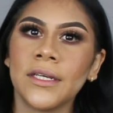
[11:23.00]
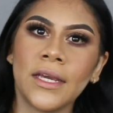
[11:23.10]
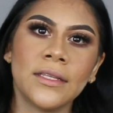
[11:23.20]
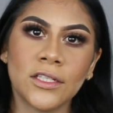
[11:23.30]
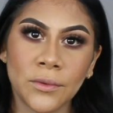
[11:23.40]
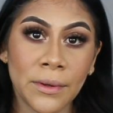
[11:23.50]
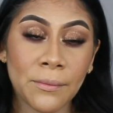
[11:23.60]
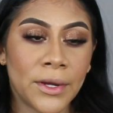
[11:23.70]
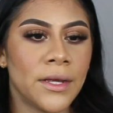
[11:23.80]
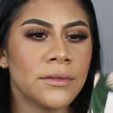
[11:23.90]
Again, that's where my
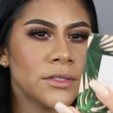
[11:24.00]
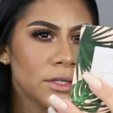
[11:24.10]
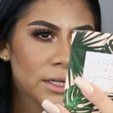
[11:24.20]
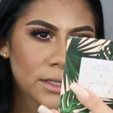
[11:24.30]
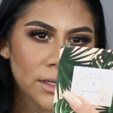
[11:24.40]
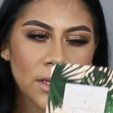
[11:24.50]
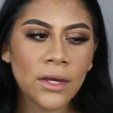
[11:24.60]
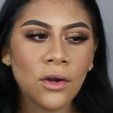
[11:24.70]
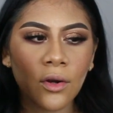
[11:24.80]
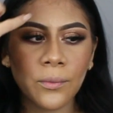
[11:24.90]
breakouts are at.
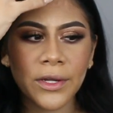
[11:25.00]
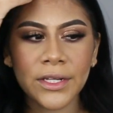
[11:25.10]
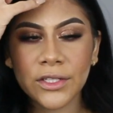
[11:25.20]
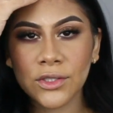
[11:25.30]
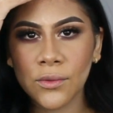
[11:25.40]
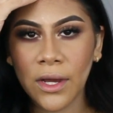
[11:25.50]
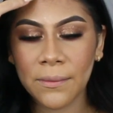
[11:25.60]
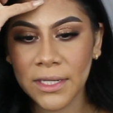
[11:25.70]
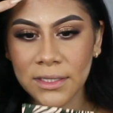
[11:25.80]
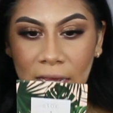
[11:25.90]
Or bringing it too high
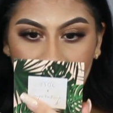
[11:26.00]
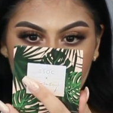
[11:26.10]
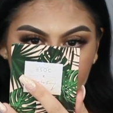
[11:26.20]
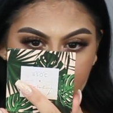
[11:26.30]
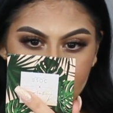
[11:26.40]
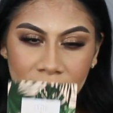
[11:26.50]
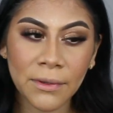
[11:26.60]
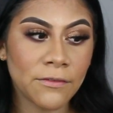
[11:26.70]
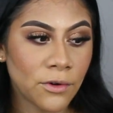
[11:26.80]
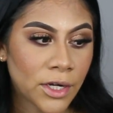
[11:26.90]
because I have breakouts on
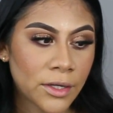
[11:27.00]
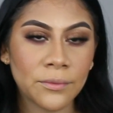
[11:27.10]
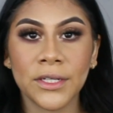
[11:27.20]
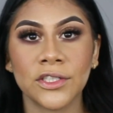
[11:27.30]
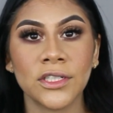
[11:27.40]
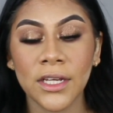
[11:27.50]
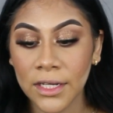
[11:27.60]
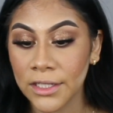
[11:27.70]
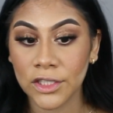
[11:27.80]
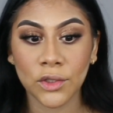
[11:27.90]
my forehead, which
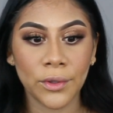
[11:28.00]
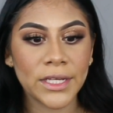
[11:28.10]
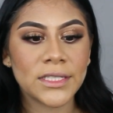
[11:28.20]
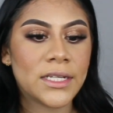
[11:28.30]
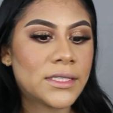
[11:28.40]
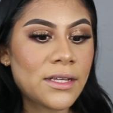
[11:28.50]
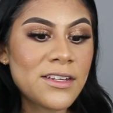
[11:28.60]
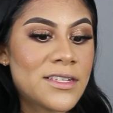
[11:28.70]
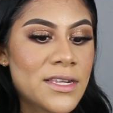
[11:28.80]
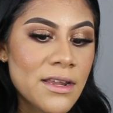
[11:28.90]
is crazy because I
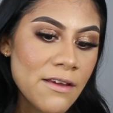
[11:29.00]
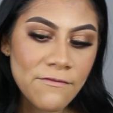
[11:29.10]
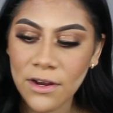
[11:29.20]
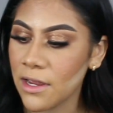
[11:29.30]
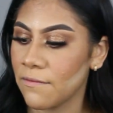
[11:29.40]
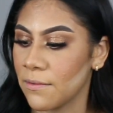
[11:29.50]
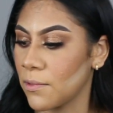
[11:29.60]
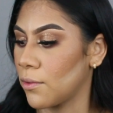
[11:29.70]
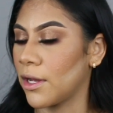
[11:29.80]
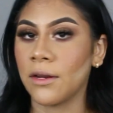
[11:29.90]
never ever
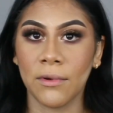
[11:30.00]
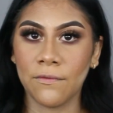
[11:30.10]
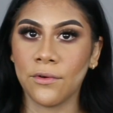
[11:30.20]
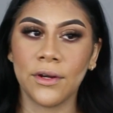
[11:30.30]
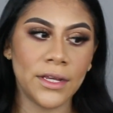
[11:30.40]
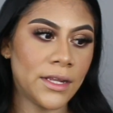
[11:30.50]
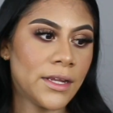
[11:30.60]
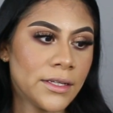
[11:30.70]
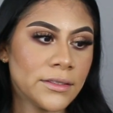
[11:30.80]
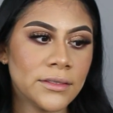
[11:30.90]
broke out on my forehead.
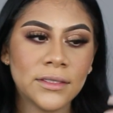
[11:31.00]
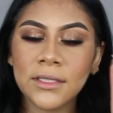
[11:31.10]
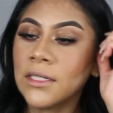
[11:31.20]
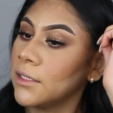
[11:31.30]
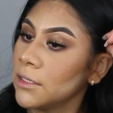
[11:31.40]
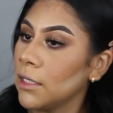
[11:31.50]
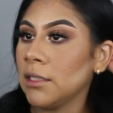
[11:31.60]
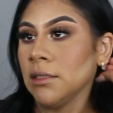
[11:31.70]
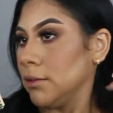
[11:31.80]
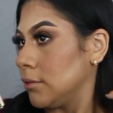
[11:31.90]
And
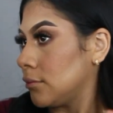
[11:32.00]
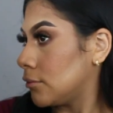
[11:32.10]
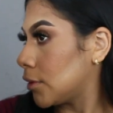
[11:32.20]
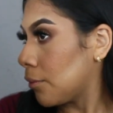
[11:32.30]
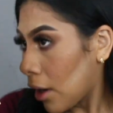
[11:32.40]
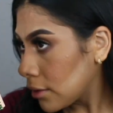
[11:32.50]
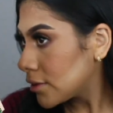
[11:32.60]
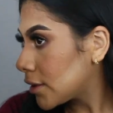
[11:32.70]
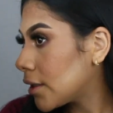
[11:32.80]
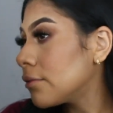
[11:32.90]
we're
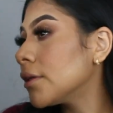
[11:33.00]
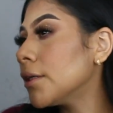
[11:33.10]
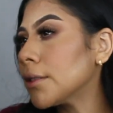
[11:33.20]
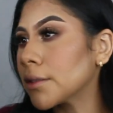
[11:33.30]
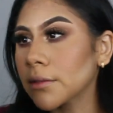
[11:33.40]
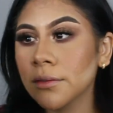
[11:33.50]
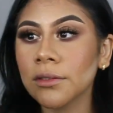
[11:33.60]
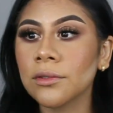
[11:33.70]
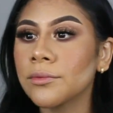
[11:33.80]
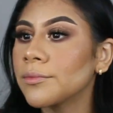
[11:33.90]
wilding out here.
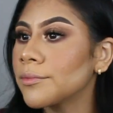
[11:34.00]
So,